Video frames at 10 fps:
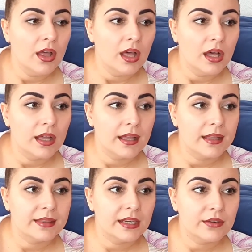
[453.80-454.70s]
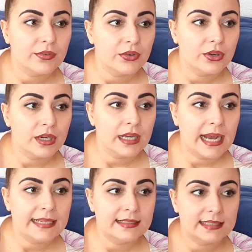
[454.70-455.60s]
Therefore,
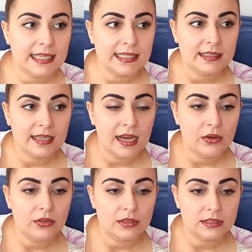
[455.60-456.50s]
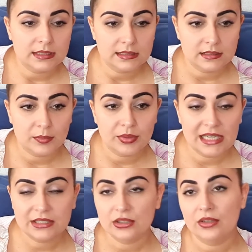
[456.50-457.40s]
I decided now, since the
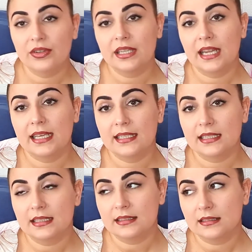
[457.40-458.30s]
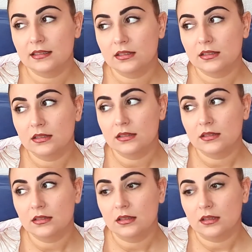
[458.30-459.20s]
price of everything is
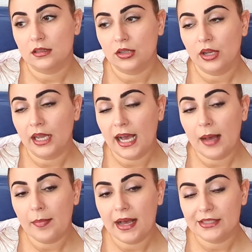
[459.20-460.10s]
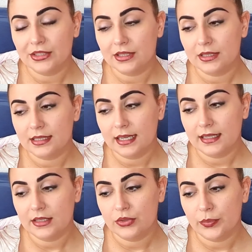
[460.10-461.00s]
going up, I just
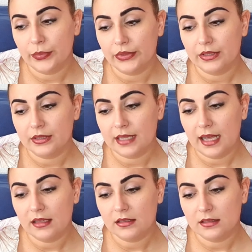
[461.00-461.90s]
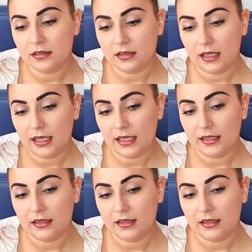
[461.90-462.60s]
decided to put tiles like